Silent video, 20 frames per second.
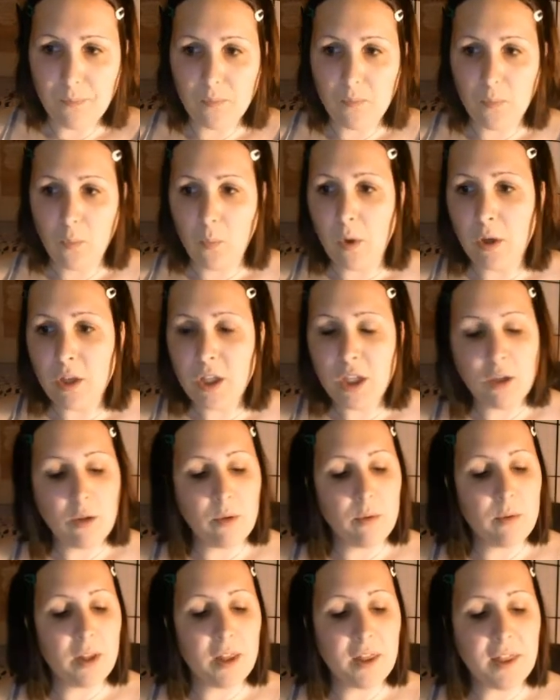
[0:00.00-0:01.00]
While you
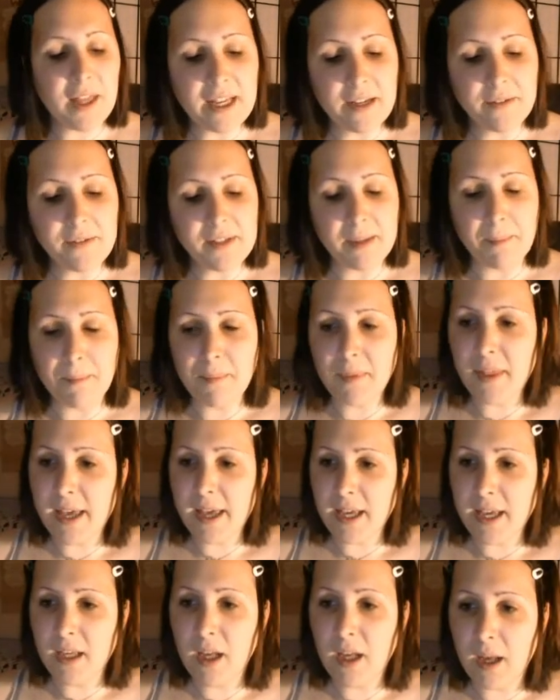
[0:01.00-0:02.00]
think of
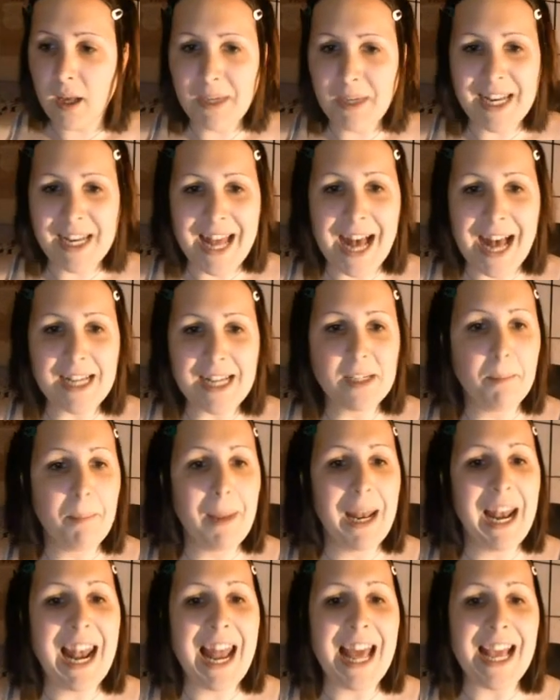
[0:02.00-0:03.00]
something, I'm going to add a
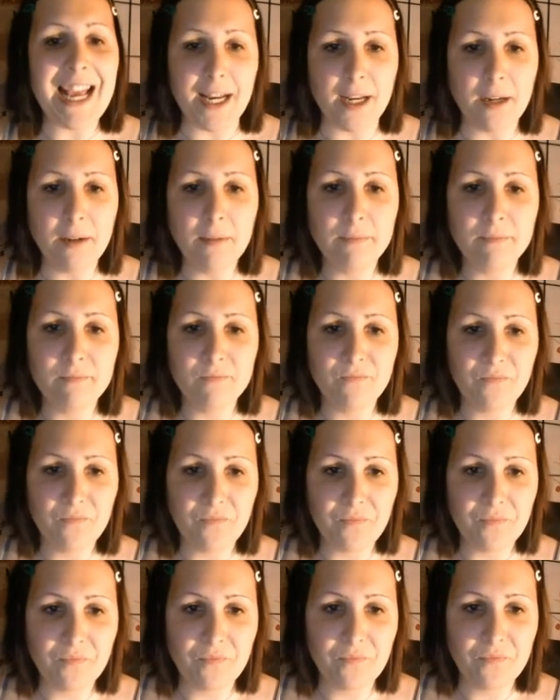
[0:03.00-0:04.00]
plane.
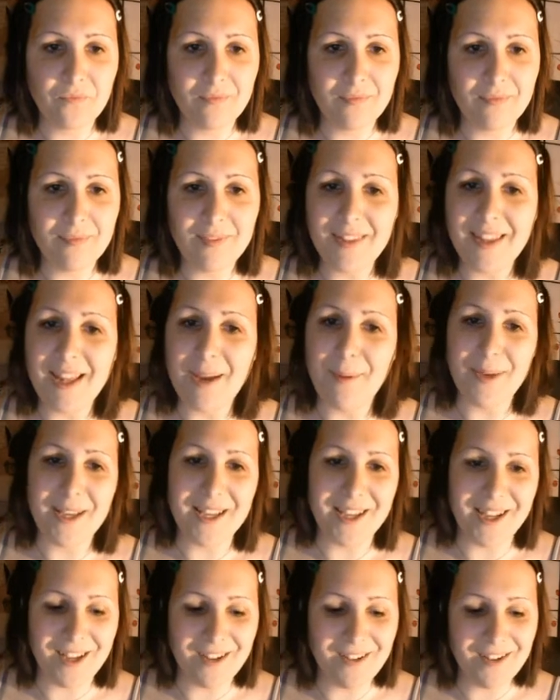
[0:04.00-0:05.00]
There we
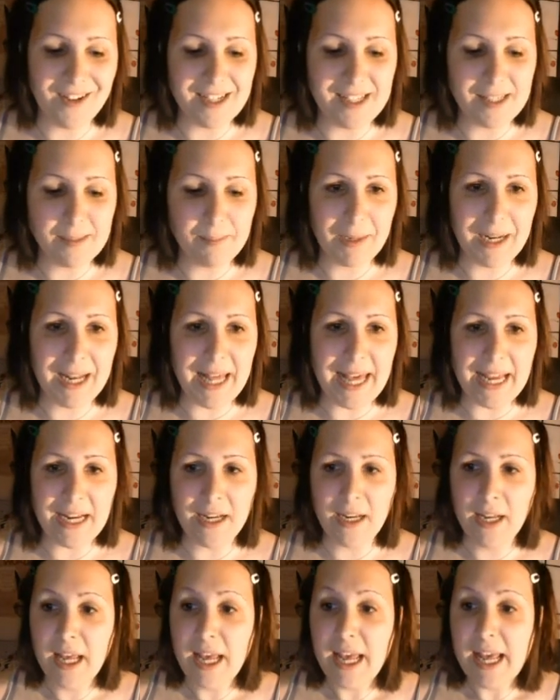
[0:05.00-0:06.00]
go. Nice plane.
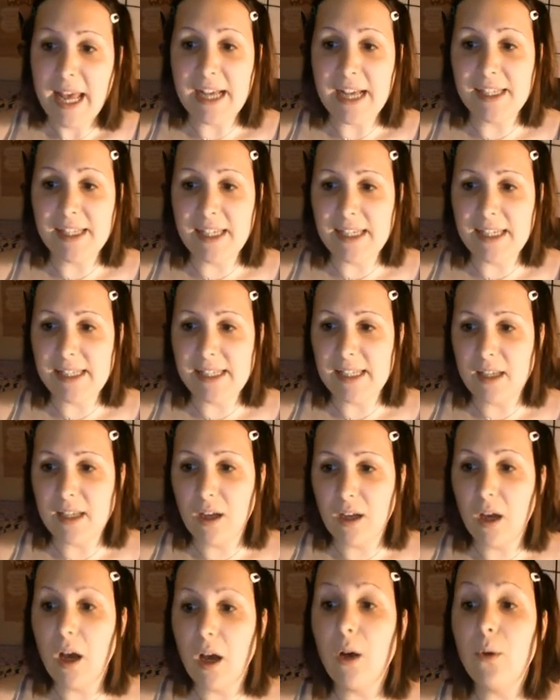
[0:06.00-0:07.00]
As you can see.
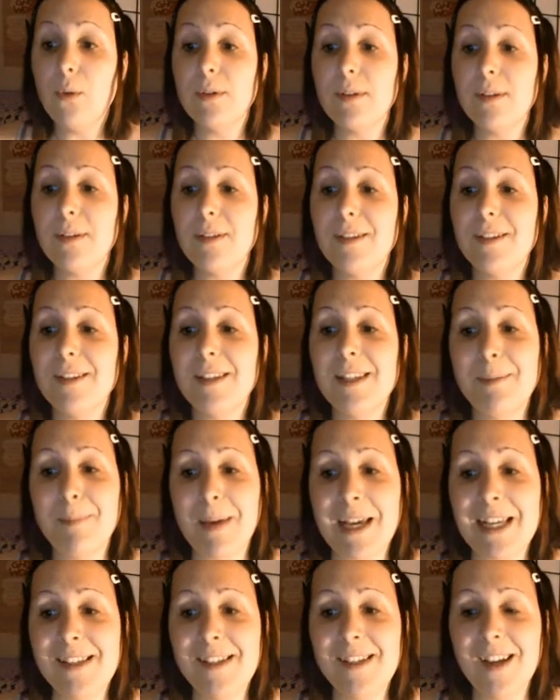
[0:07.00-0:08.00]
Oh,
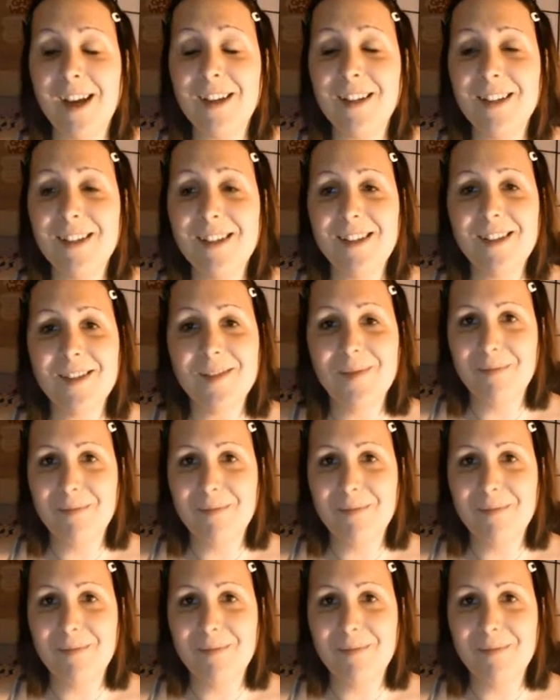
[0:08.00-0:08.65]
space ducks.